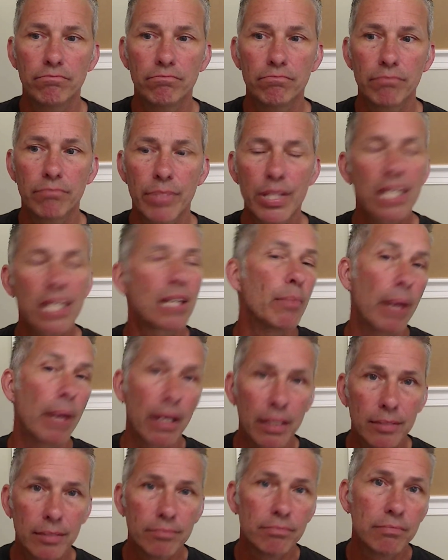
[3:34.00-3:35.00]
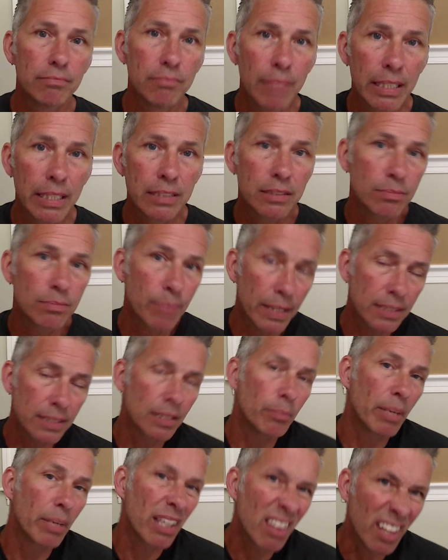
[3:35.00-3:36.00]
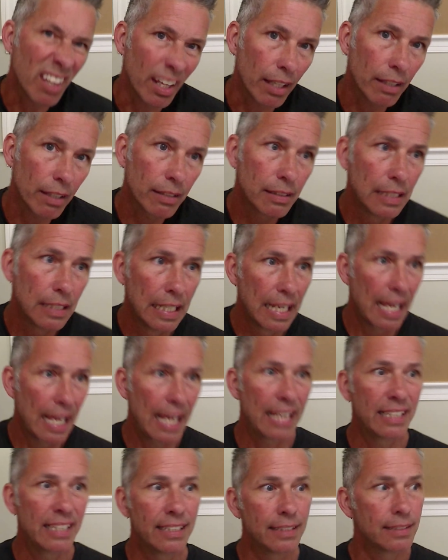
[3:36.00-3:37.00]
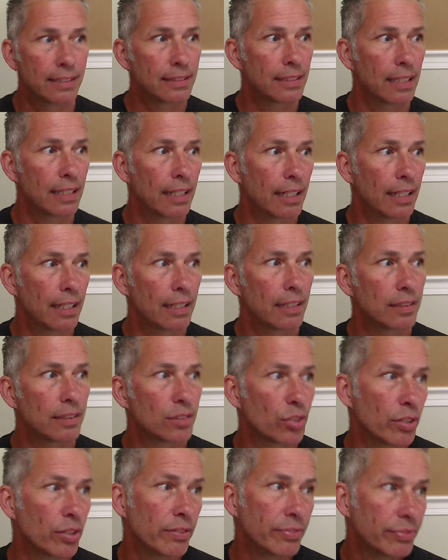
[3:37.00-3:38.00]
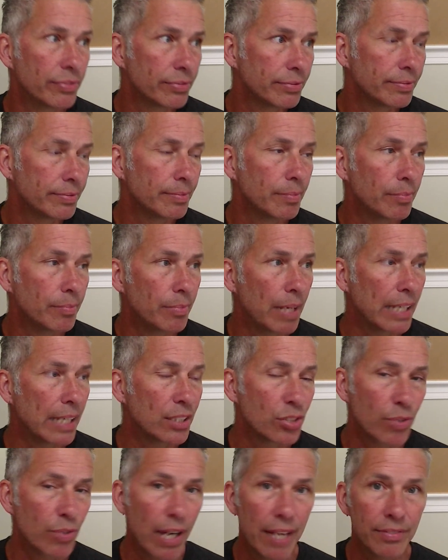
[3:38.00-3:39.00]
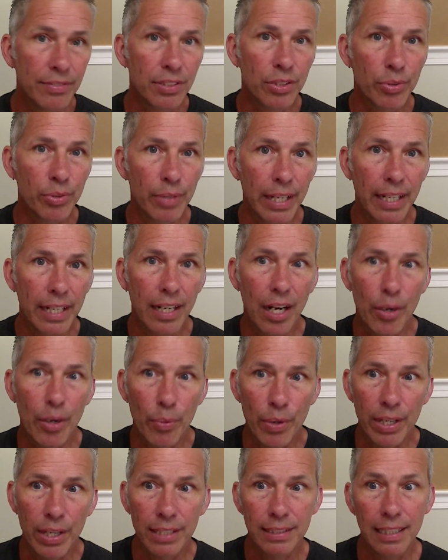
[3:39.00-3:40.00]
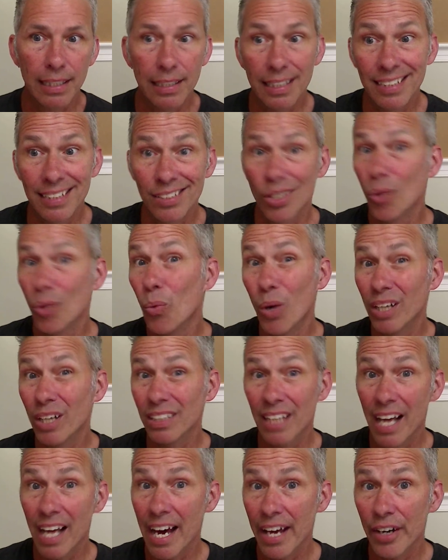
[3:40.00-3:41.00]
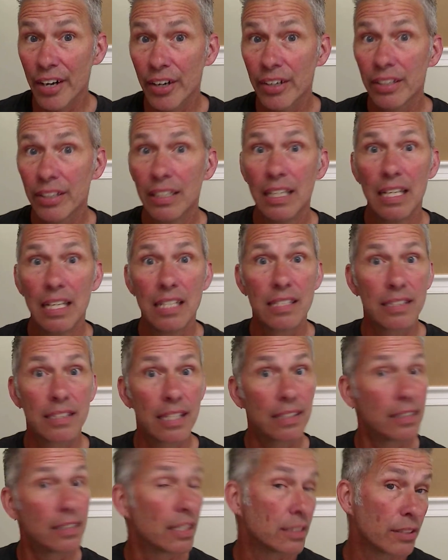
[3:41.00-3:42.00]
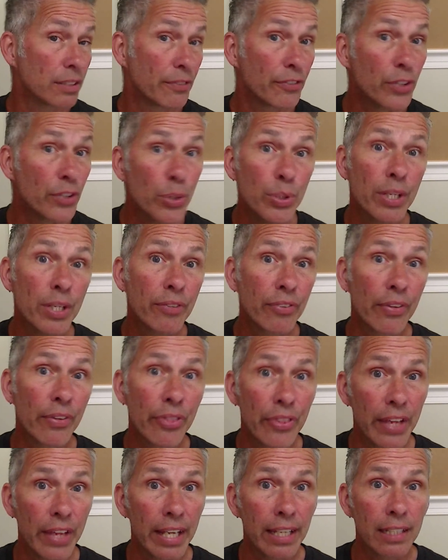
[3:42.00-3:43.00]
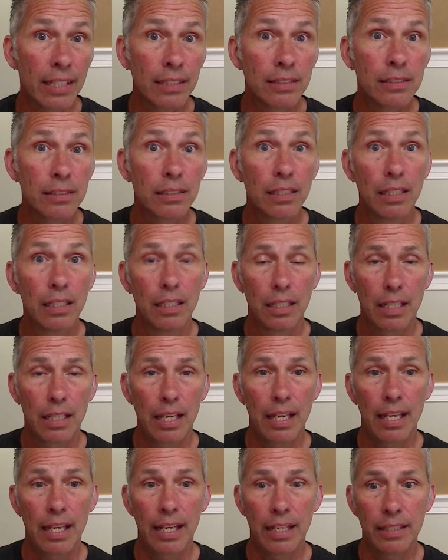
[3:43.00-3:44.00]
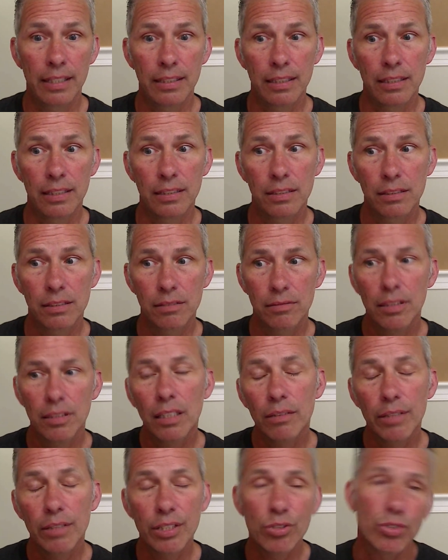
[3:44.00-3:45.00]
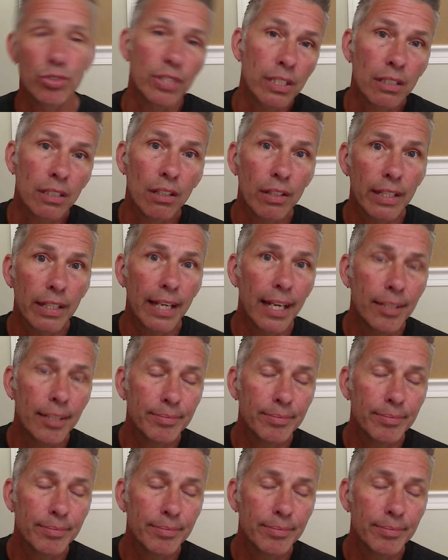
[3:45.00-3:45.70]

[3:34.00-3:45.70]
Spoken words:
think about it, make somebody think, and is sort of, I strive to create artwork that isn't a one-liner, that does a few different things and is, interesting to look at.